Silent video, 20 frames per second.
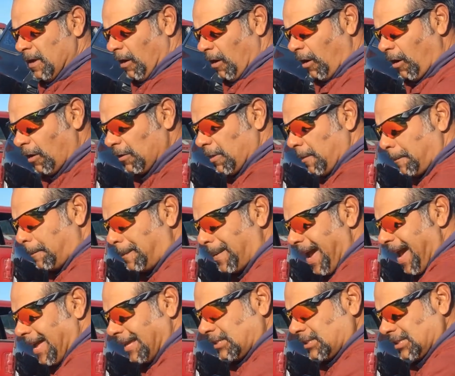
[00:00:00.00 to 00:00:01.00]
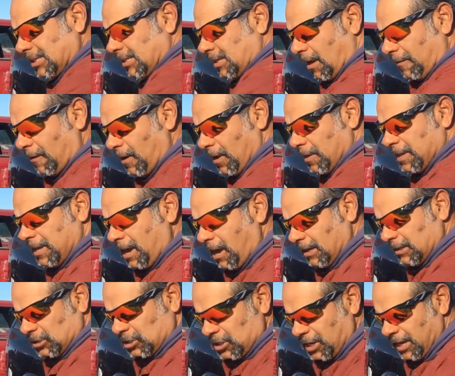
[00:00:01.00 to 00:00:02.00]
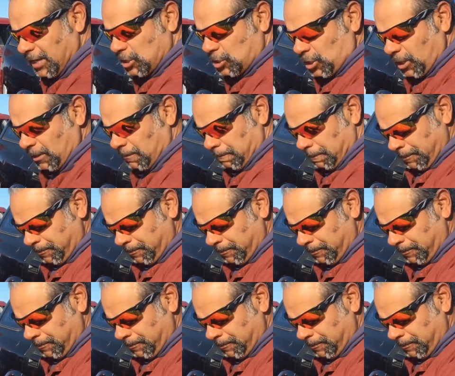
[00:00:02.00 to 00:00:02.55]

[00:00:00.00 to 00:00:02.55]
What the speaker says: all the bad stuff, all the oxidation.